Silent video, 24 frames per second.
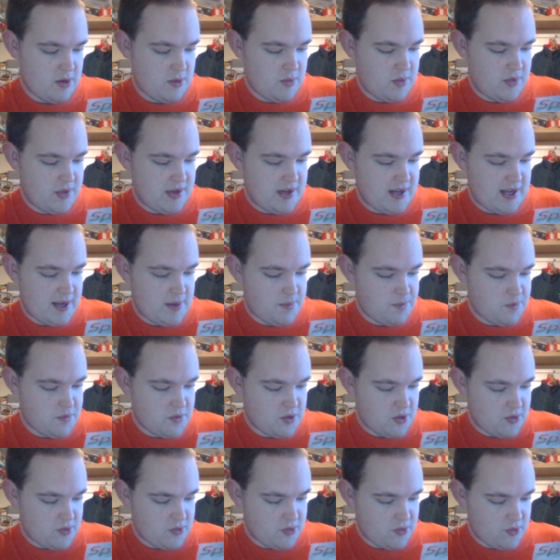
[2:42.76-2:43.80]
with the name
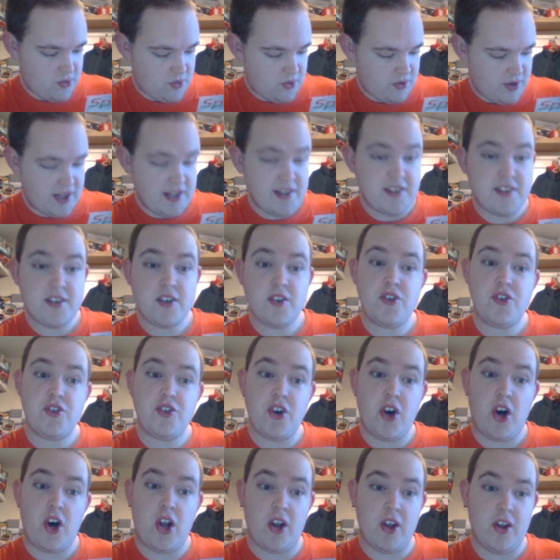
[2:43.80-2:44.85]
Grace
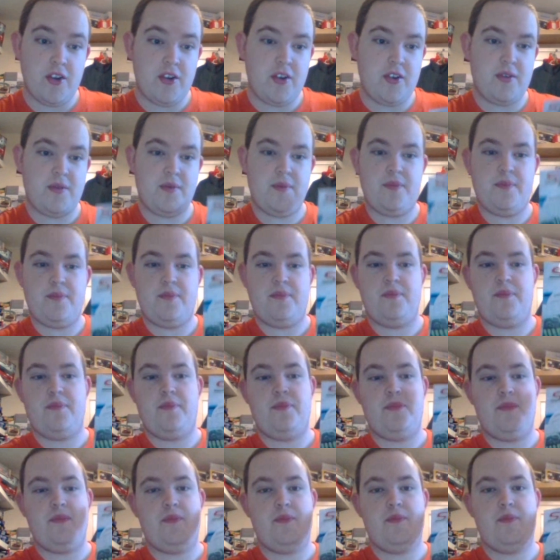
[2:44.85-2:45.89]
Charlotte.
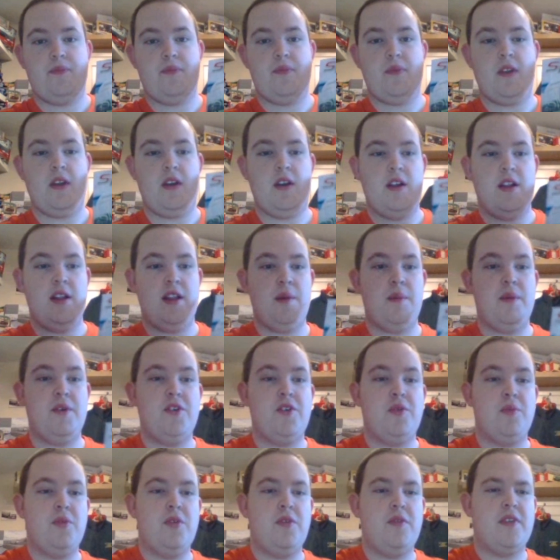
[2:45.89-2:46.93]
I
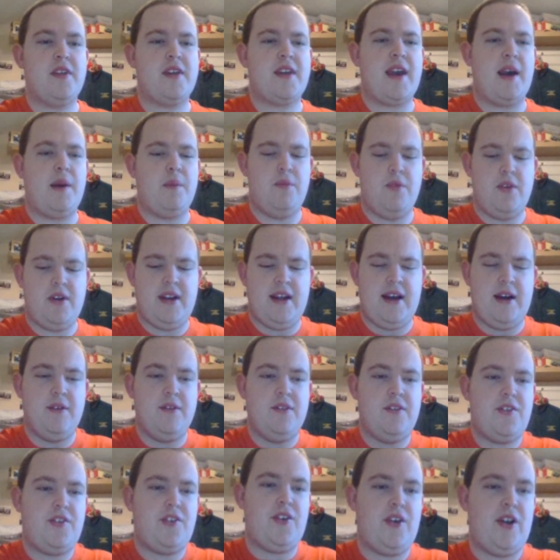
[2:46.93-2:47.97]
just move the camera down
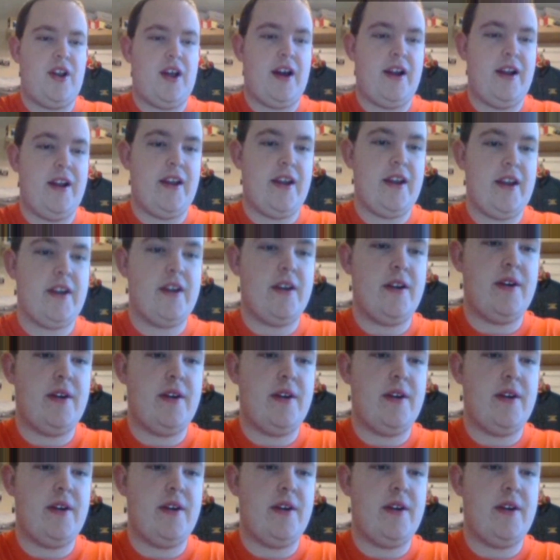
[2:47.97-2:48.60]
slightly.